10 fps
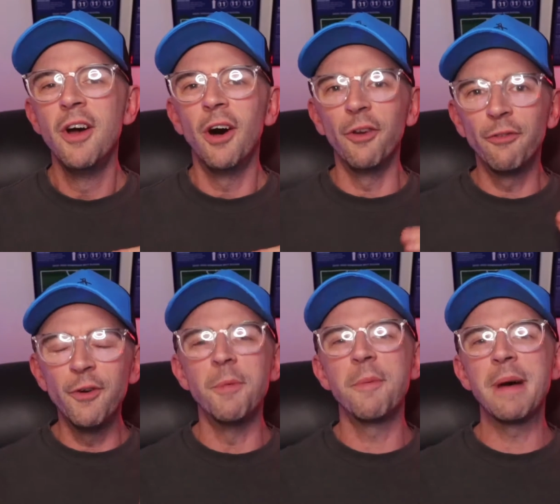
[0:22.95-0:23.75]
on
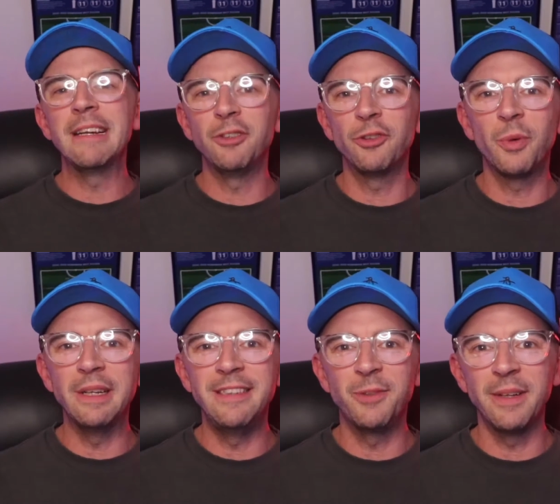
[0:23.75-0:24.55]
Football Manager
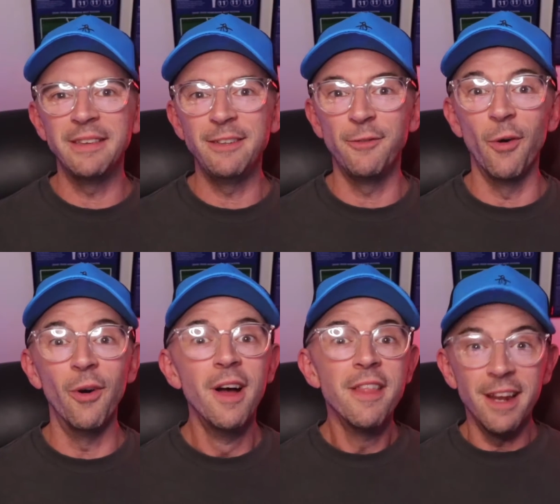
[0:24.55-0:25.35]

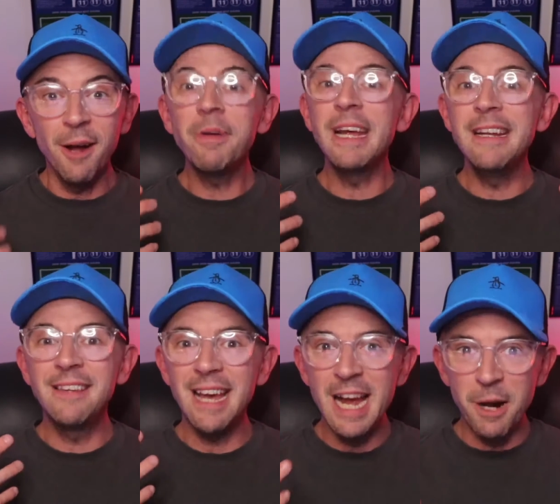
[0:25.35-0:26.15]
2024, then I'm keen
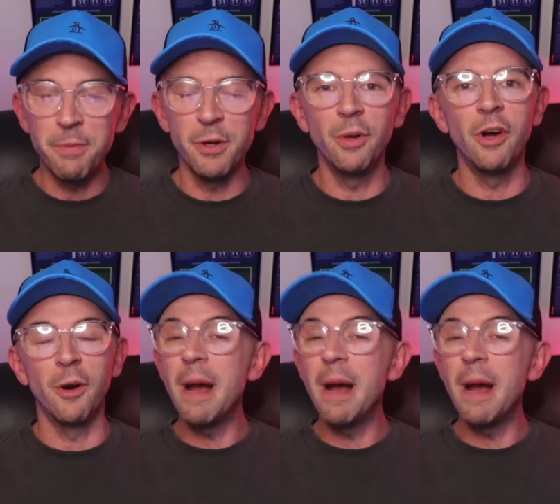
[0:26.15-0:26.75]
to help you along.